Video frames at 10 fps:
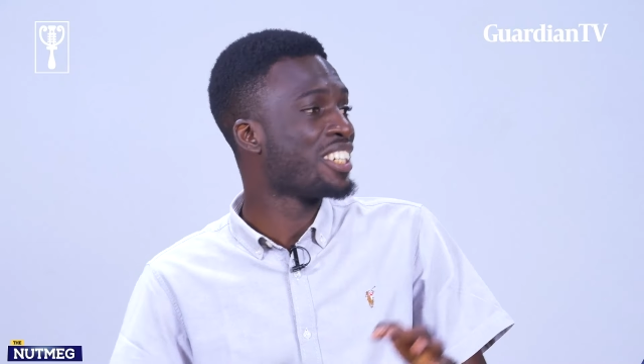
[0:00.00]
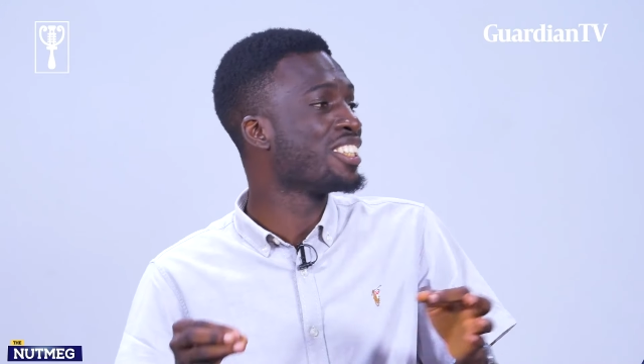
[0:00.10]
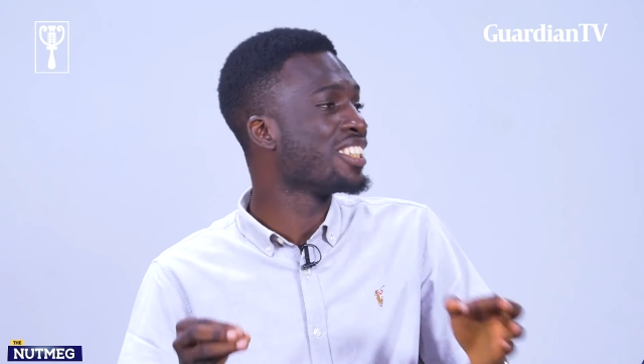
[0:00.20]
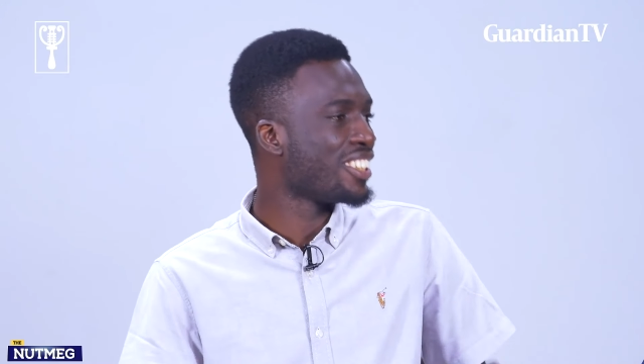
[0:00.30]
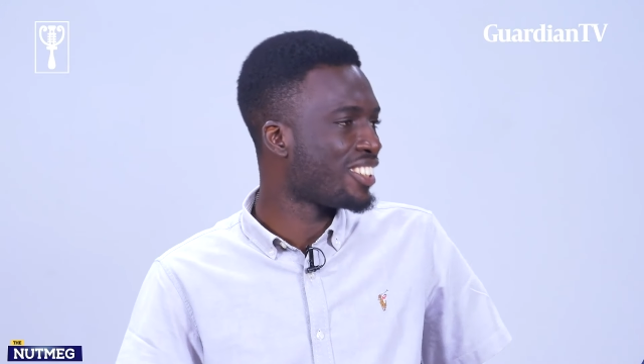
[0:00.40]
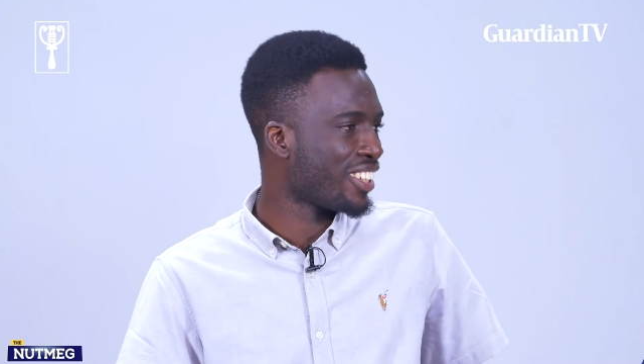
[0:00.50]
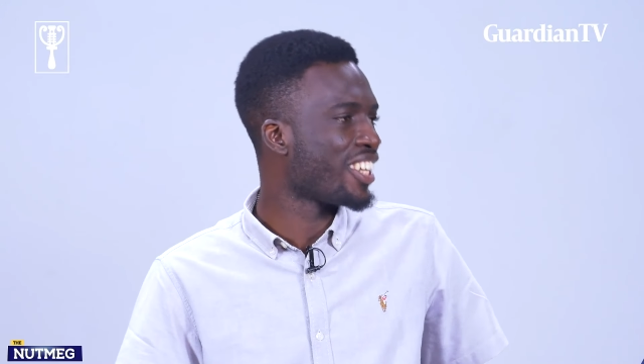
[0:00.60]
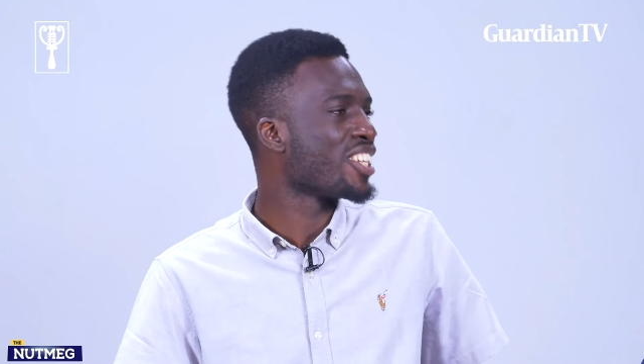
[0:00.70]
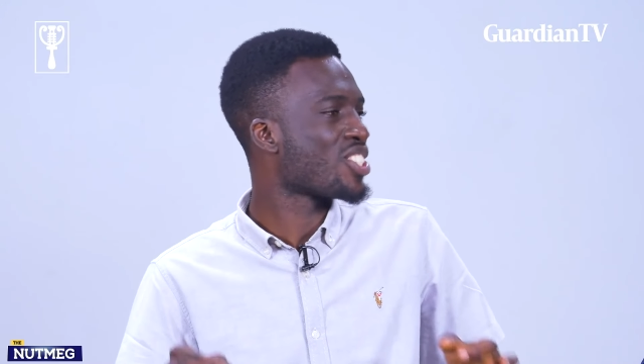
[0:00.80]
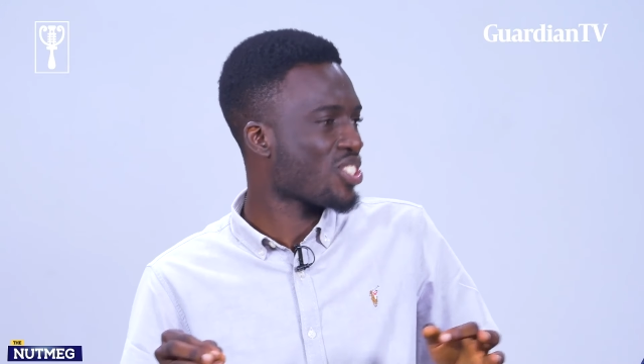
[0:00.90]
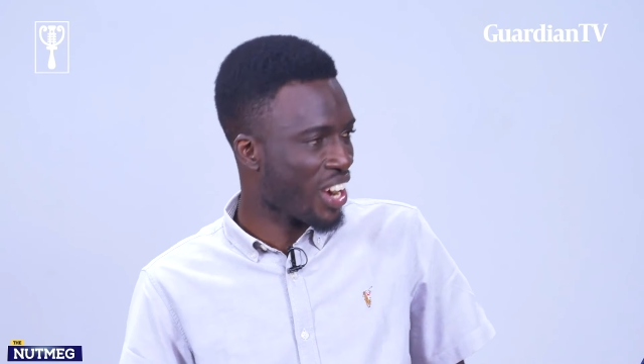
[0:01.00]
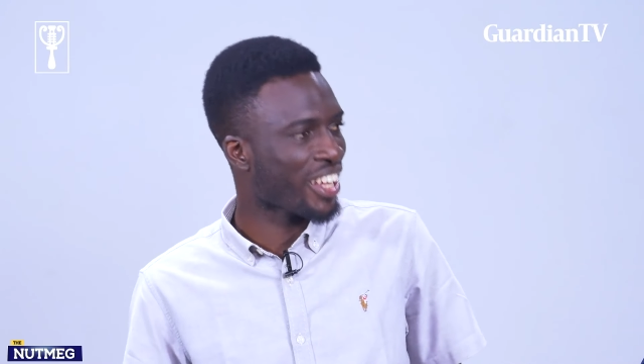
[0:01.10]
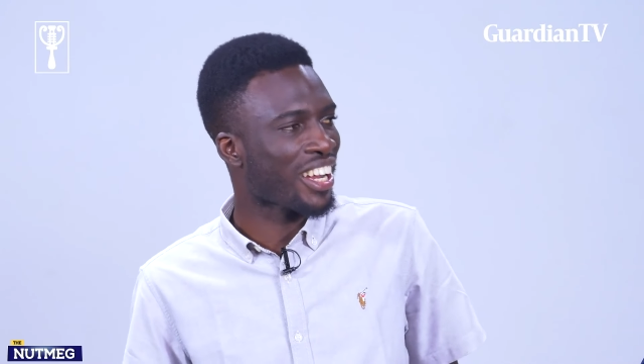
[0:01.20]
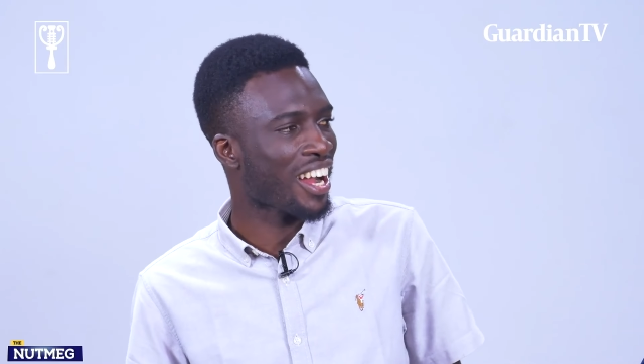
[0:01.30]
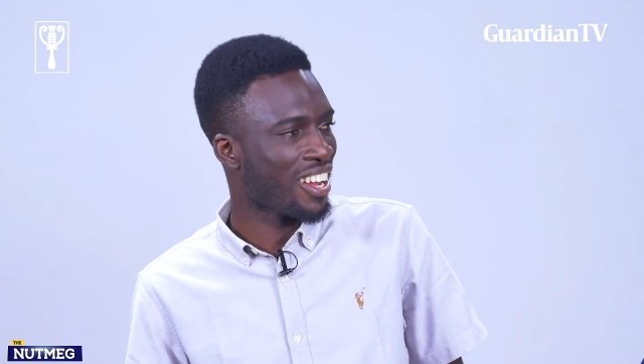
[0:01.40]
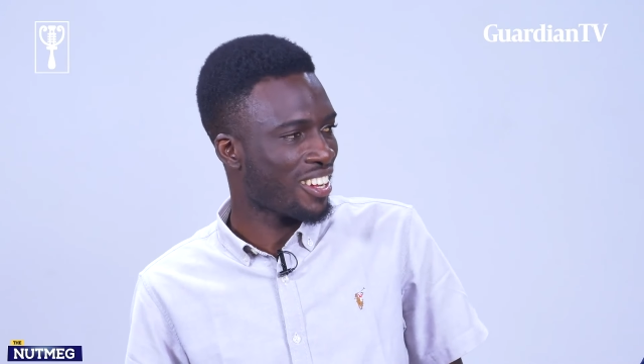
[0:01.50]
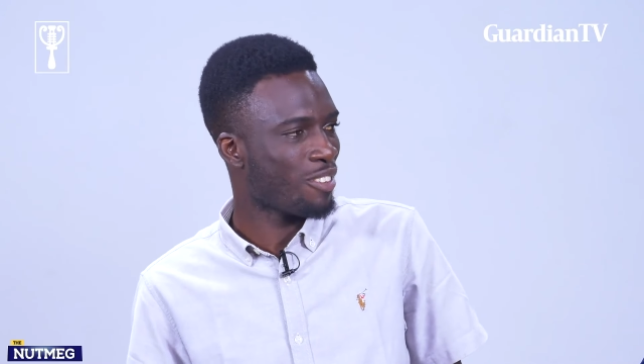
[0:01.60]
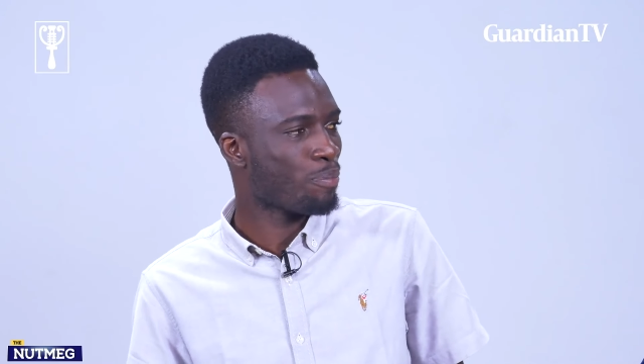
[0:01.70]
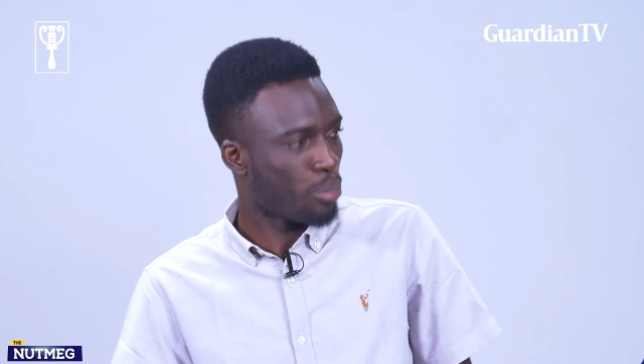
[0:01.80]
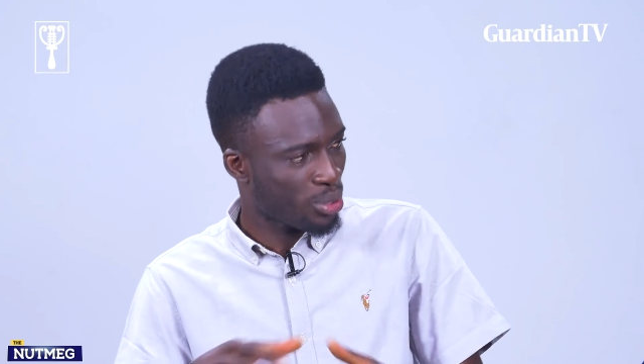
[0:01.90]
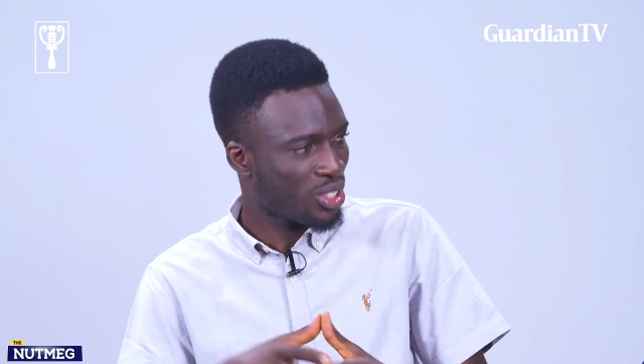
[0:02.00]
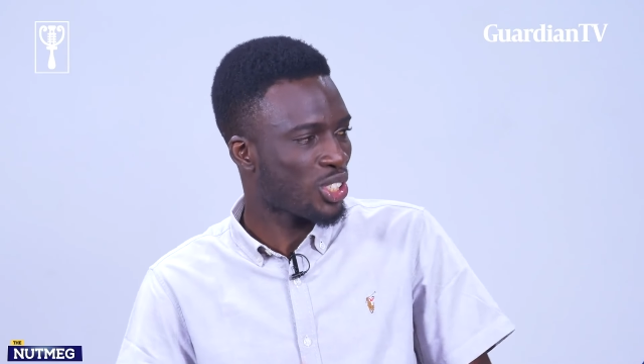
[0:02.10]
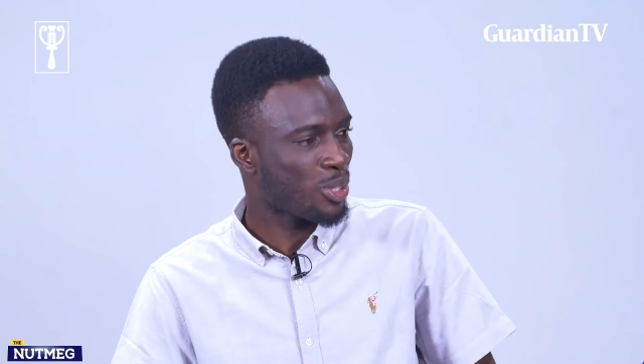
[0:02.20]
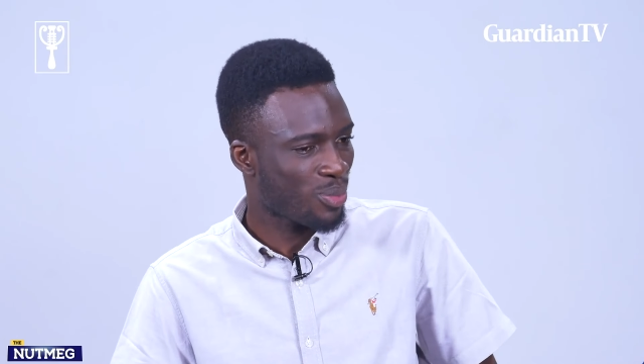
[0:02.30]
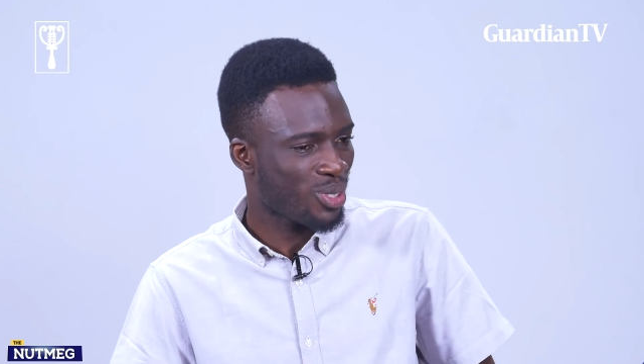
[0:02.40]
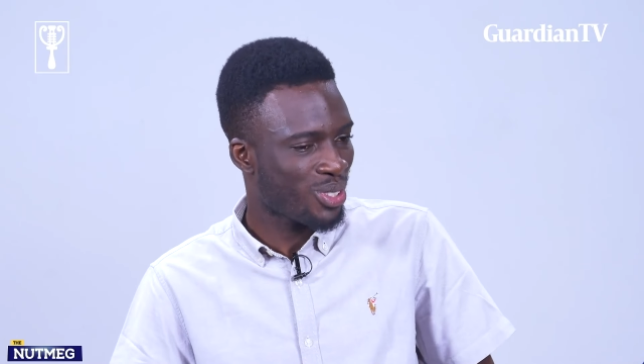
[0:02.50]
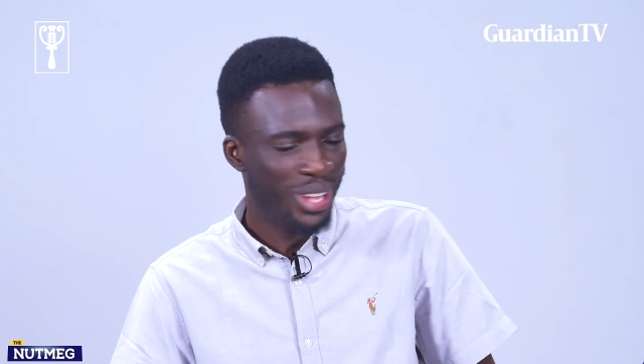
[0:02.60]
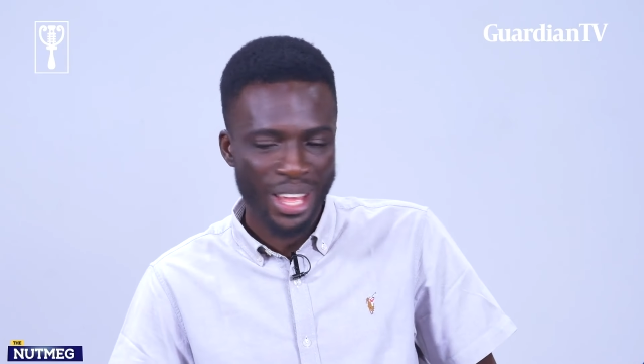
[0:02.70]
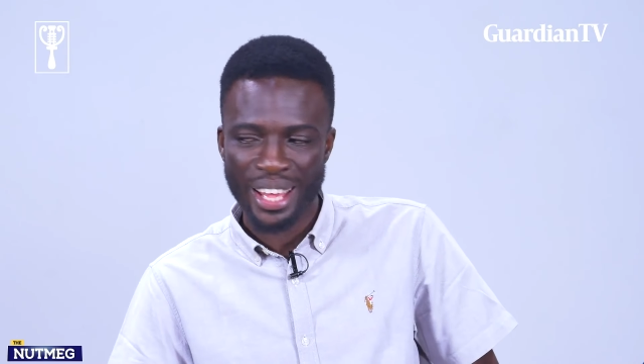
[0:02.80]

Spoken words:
They need a striker. Both teams.